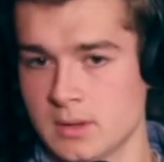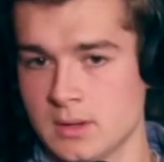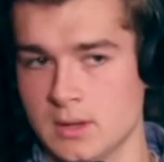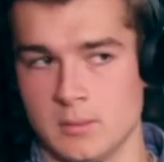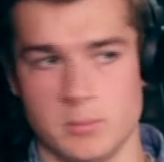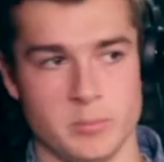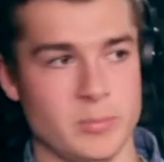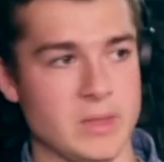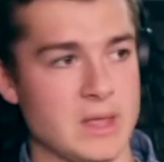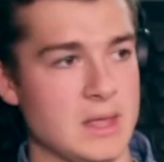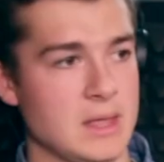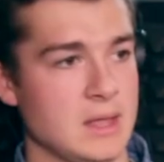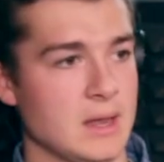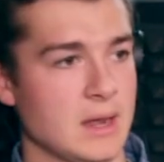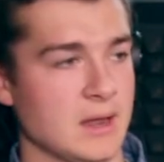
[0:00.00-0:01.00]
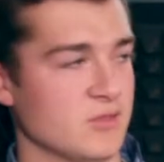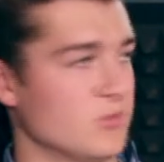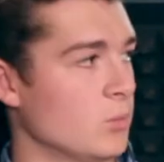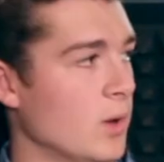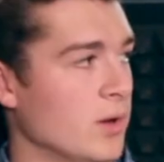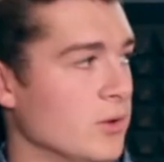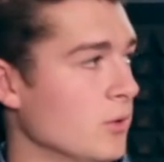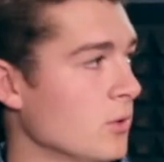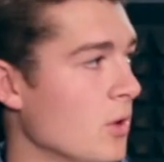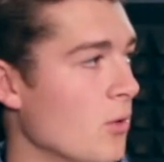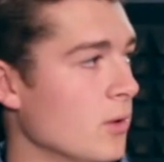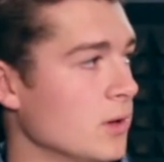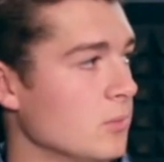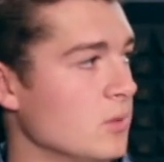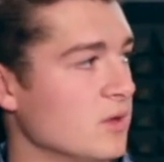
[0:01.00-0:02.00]
B, it's where you're going.
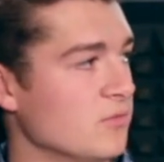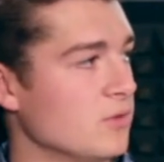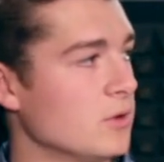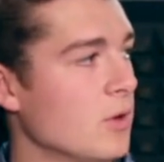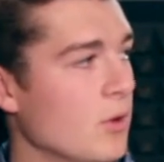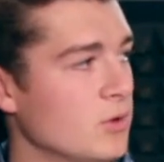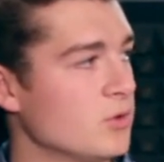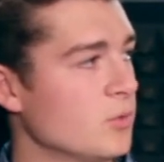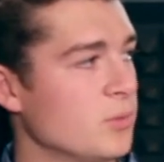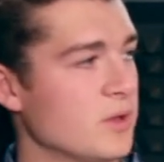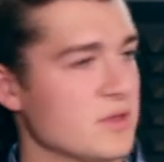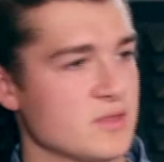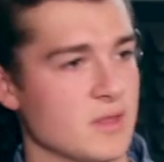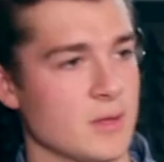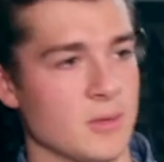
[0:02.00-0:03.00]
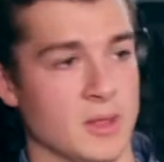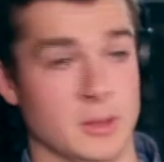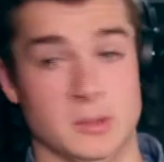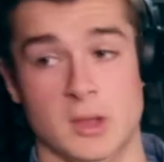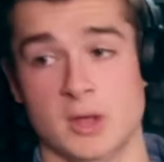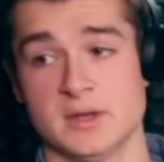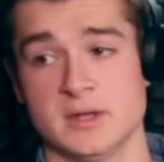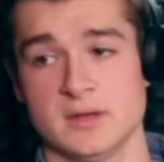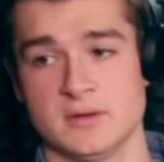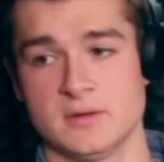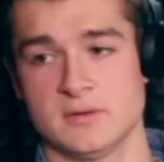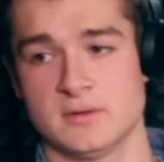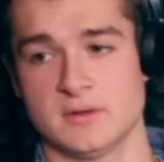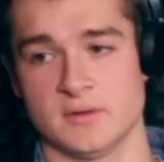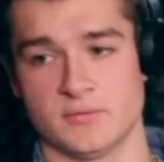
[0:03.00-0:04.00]
I mean, if you're going to a place that like London,
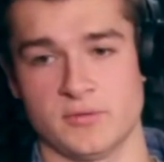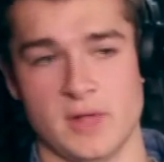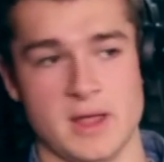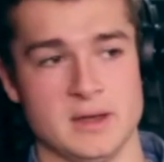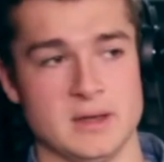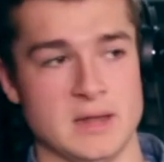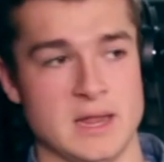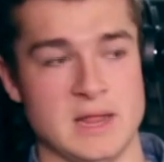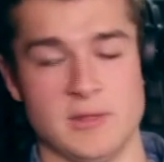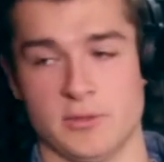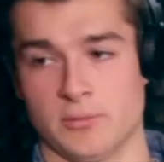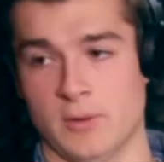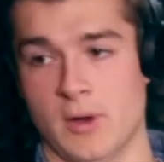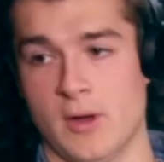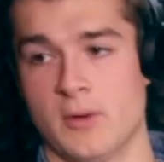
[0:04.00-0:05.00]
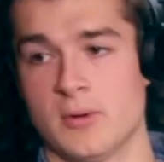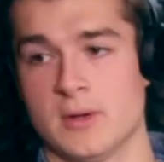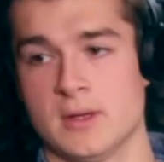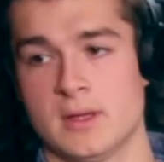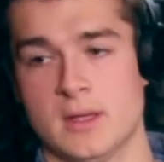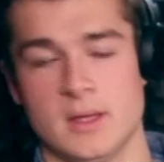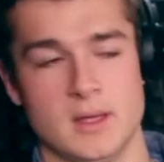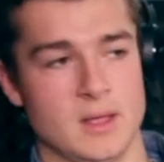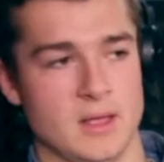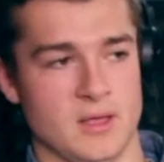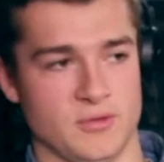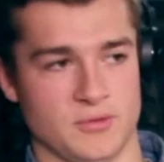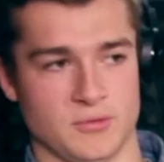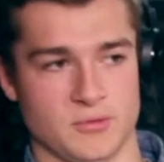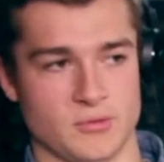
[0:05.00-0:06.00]
to fly into Heathrow
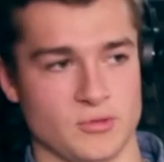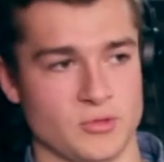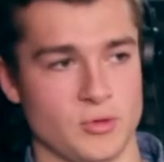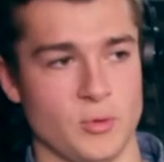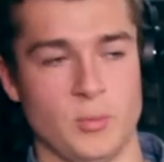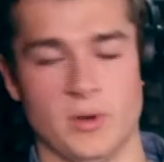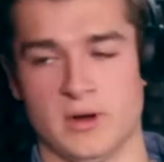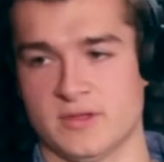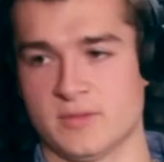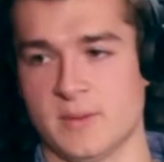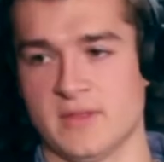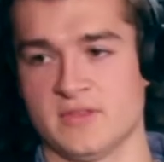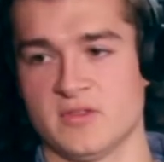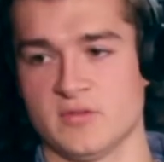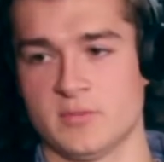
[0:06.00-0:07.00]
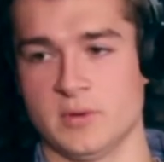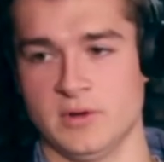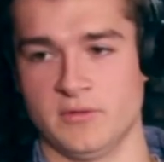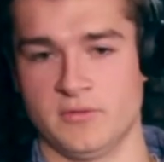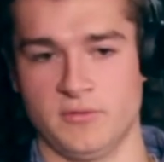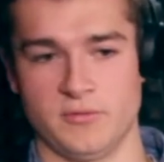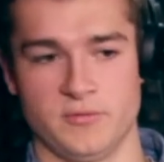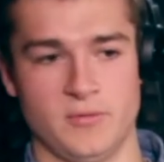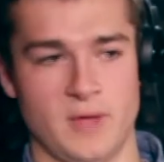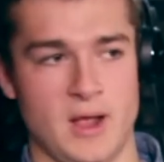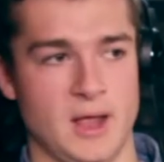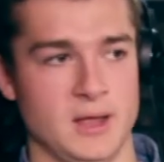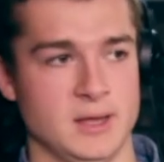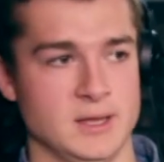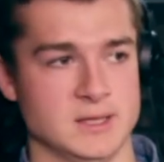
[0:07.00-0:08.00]
is super expensive, but if you fly
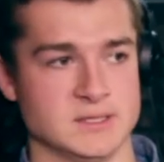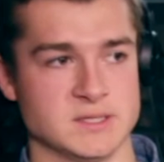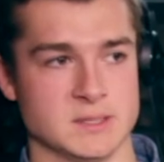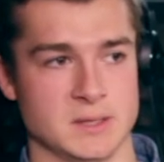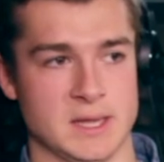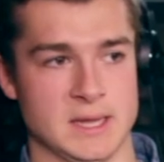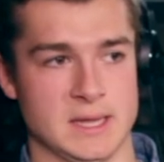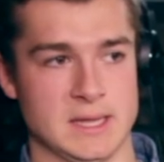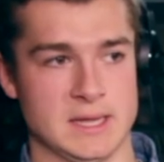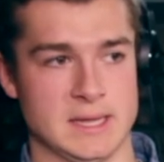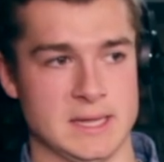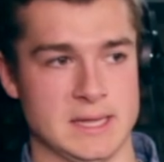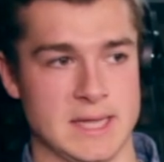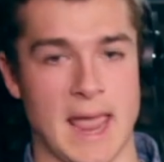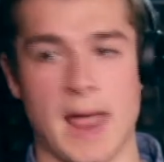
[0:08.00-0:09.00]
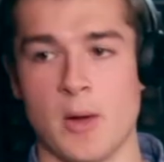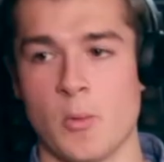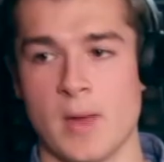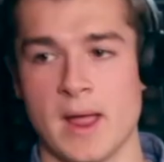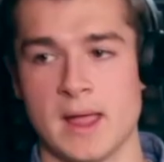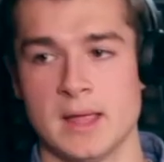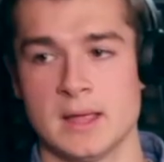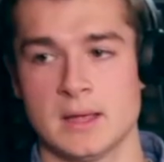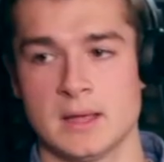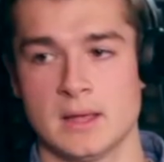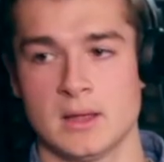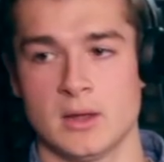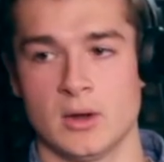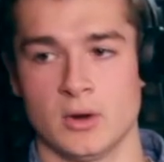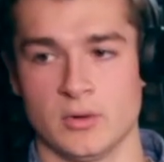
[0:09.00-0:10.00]
into like Gatwick
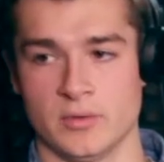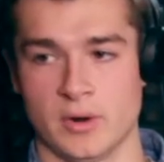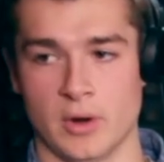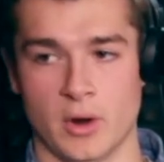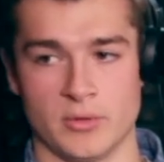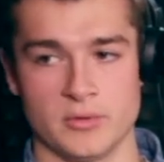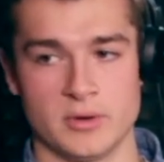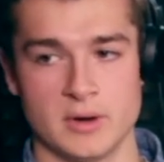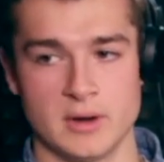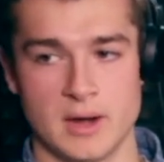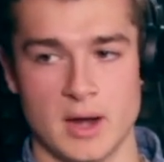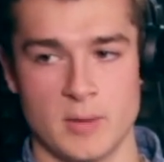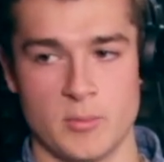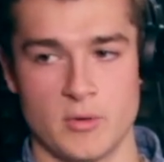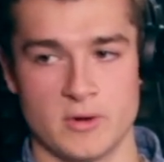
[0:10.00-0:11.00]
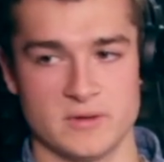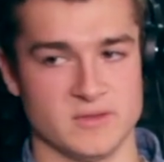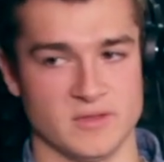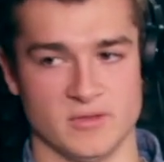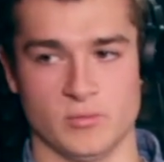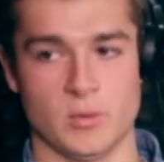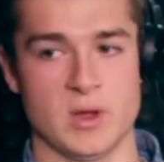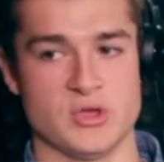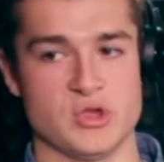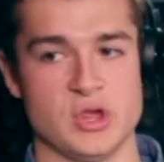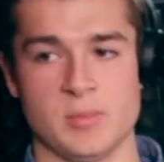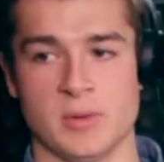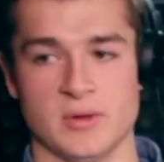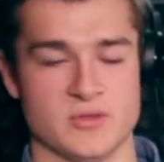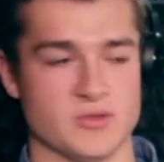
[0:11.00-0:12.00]
or their other airports, it's way
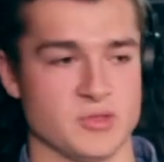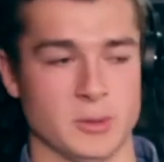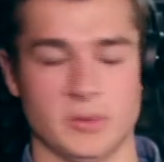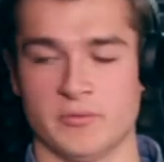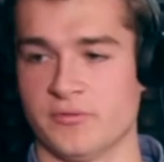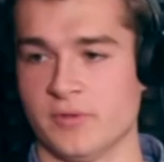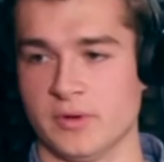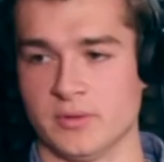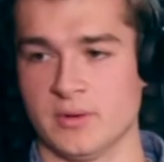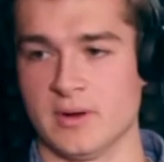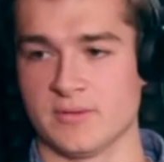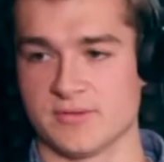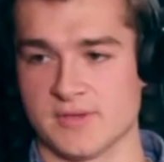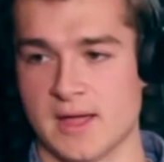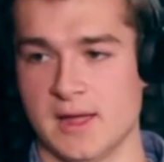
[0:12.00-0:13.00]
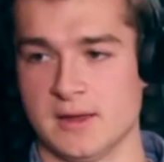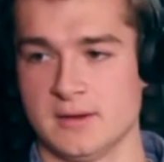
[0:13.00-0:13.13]
cheaper. It's just a little further outside.